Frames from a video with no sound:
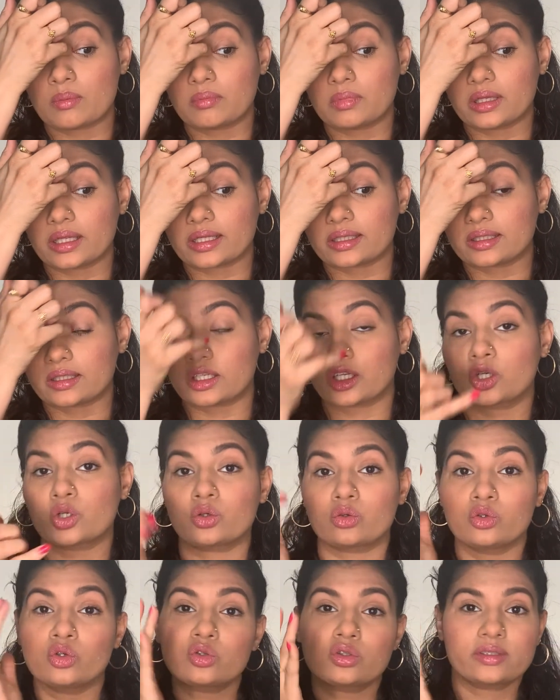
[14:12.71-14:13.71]
like the
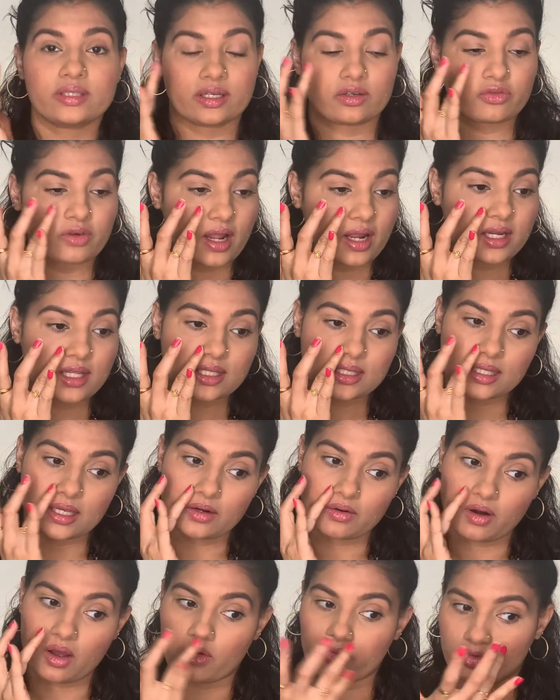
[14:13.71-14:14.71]
nooks and crannies
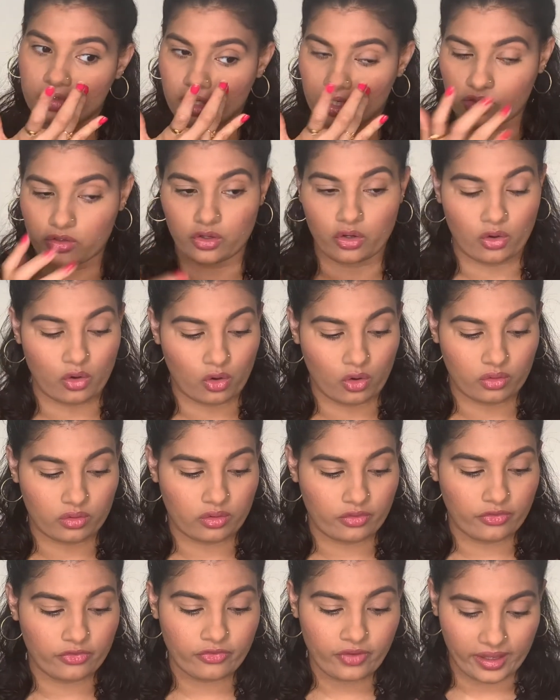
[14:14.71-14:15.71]
around your
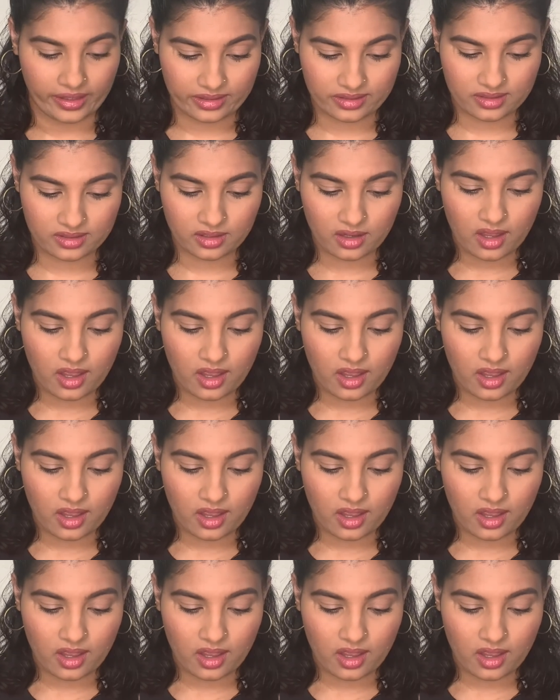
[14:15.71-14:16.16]
face.